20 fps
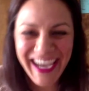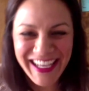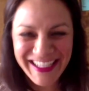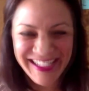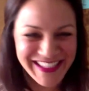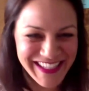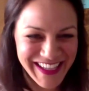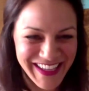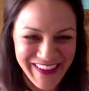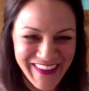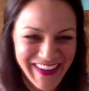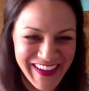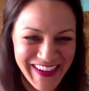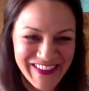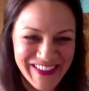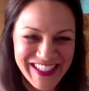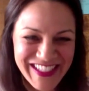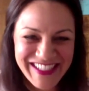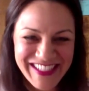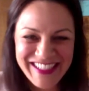I'm
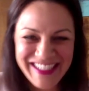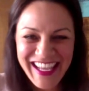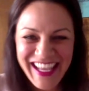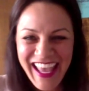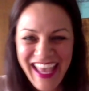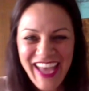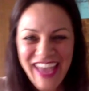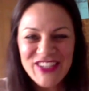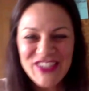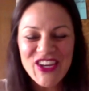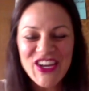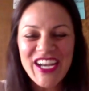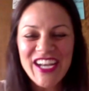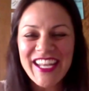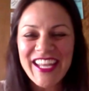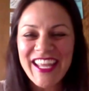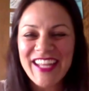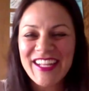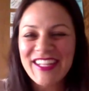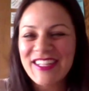just trying
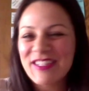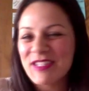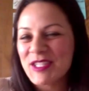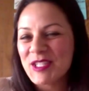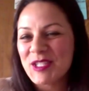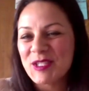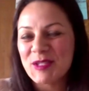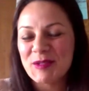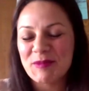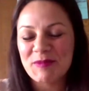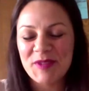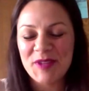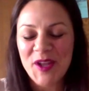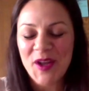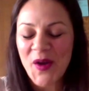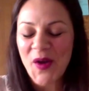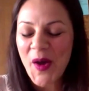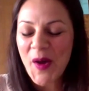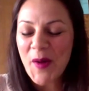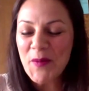to,
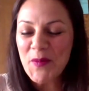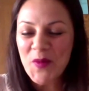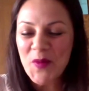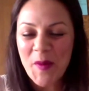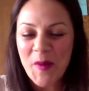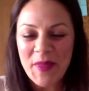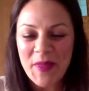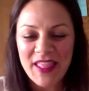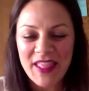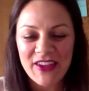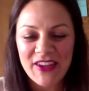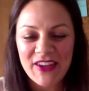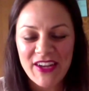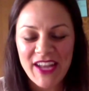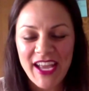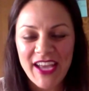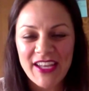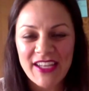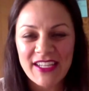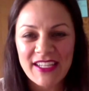help women learn
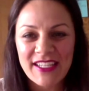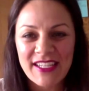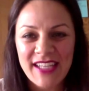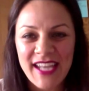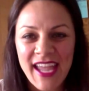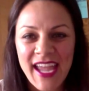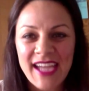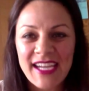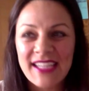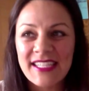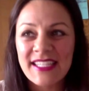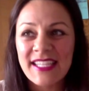how to connect.